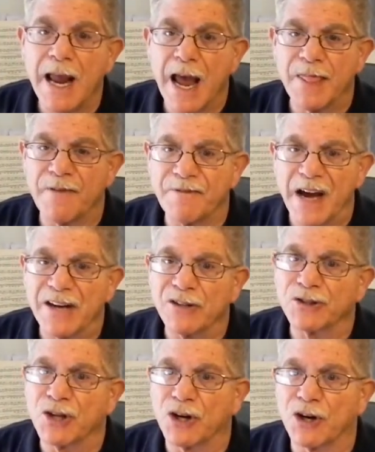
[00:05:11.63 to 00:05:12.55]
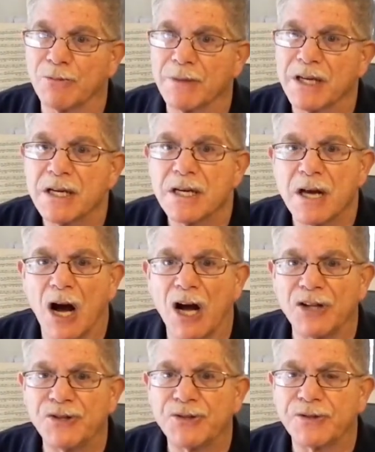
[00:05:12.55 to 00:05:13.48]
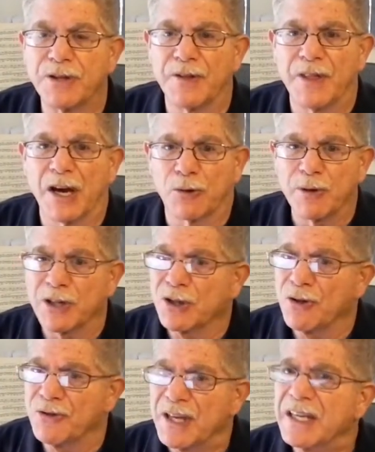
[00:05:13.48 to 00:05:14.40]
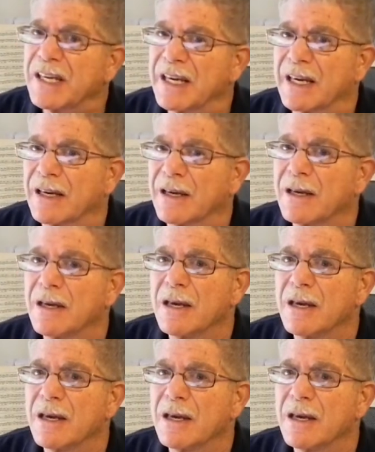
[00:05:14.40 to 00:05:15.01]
And the final term, the critical thinking,